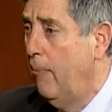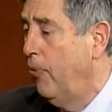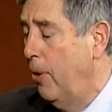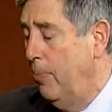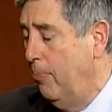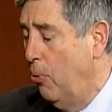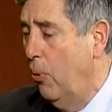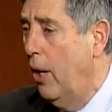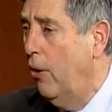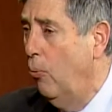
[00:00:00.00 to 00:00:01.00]
They've been
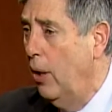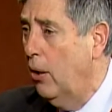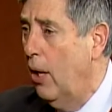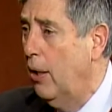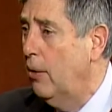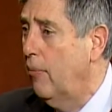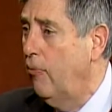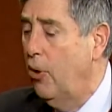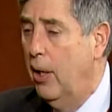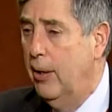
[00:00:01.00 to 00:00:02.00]
born out of wedlock.
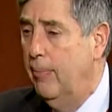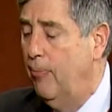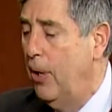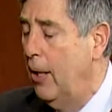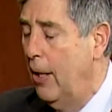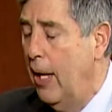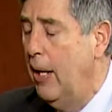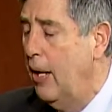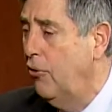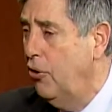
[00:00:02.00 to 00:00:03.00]
And
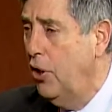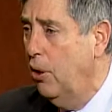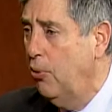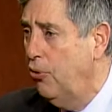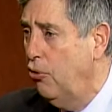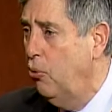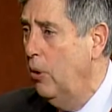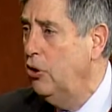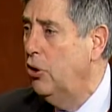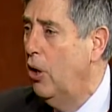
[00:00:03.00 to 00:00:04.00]
it's a terrible
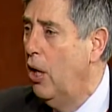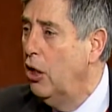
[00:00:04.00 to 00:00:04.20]
situation.